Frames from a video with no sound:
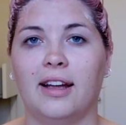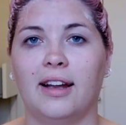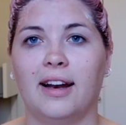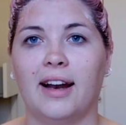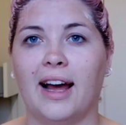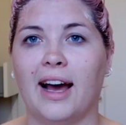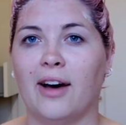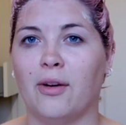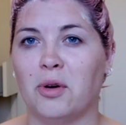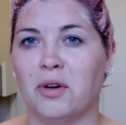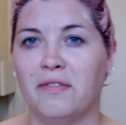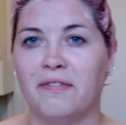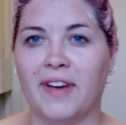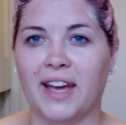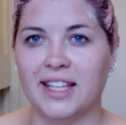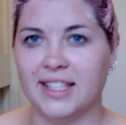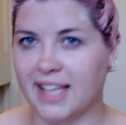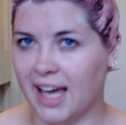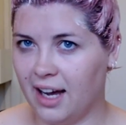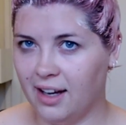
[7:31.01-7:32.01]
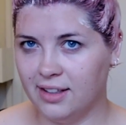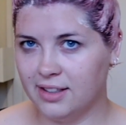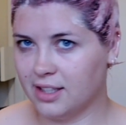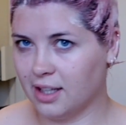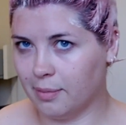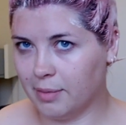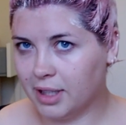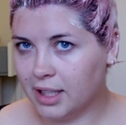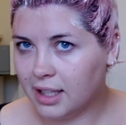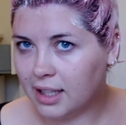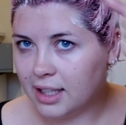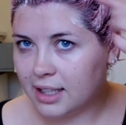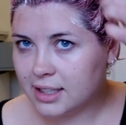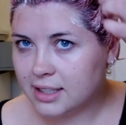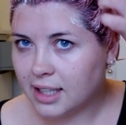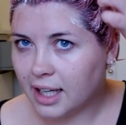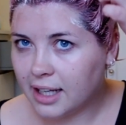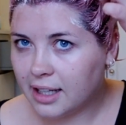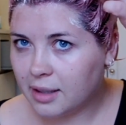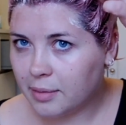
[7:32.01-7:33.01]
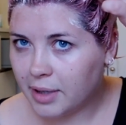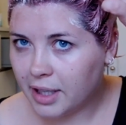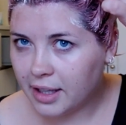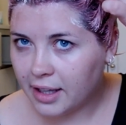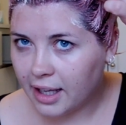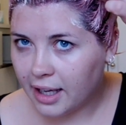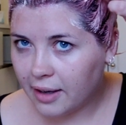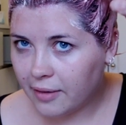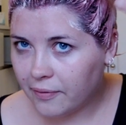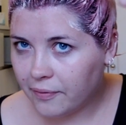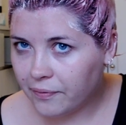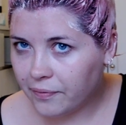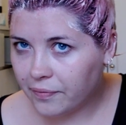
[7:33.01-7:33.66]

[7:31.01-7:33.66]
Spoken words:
how it fades out, so I'm a little excited about that.